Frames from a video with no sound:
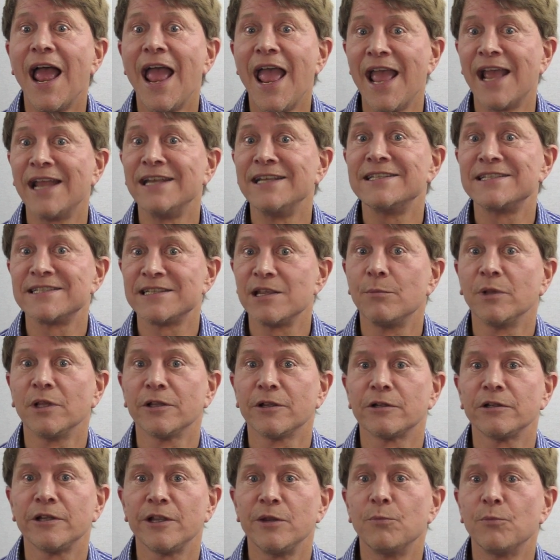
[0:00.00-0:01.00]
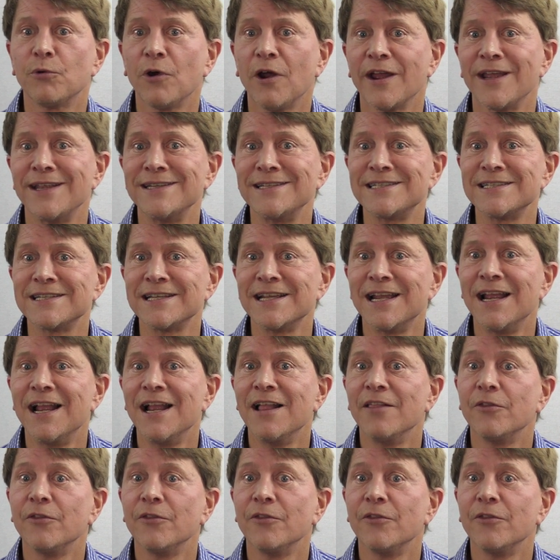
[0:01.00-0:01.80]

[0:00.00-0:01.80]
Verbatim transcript: and similarly priced.